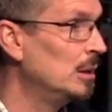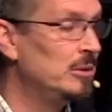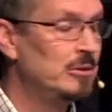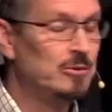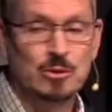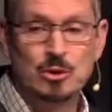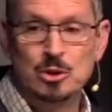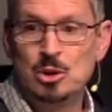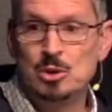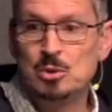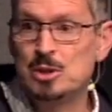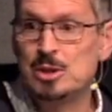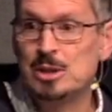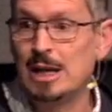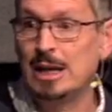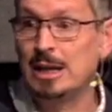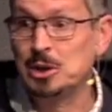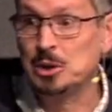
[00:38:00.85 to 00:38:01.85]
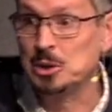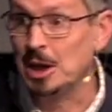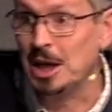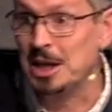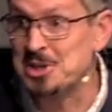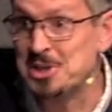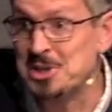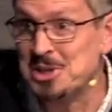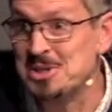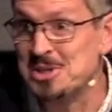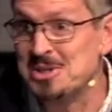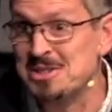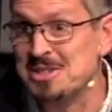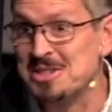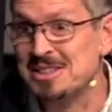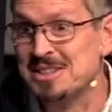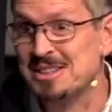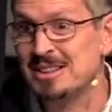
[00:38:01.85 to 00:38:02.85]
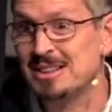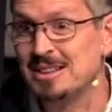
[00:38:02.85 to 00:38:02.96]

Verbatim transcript: Maybe for you, it's getting your license